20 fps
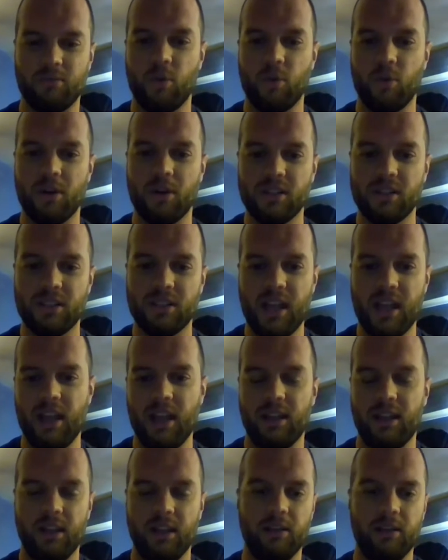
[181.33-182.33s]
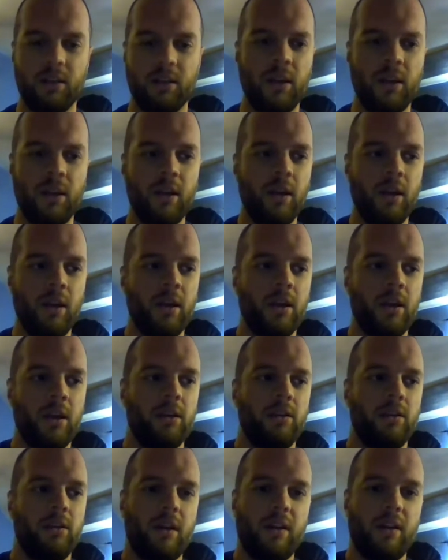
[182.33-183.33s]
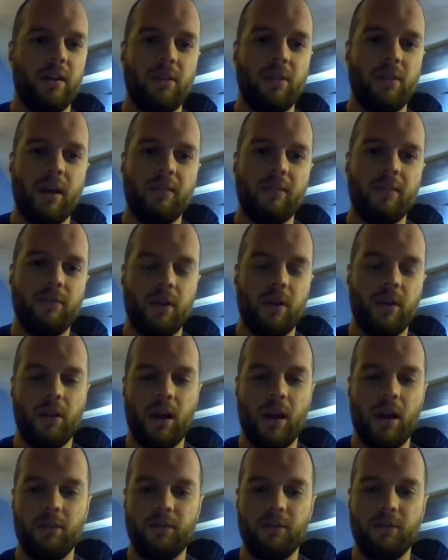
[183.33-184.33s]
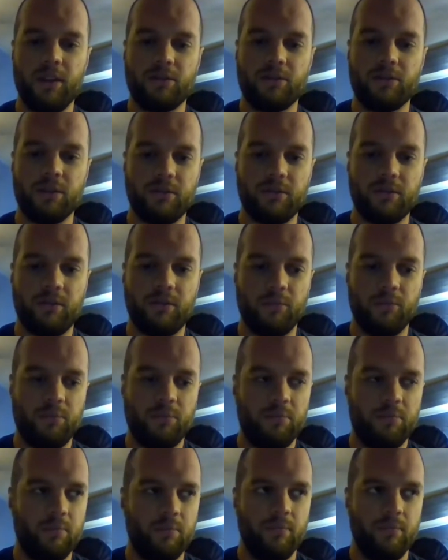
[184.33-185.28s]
more at stake. And, you know, I have a lot of interest from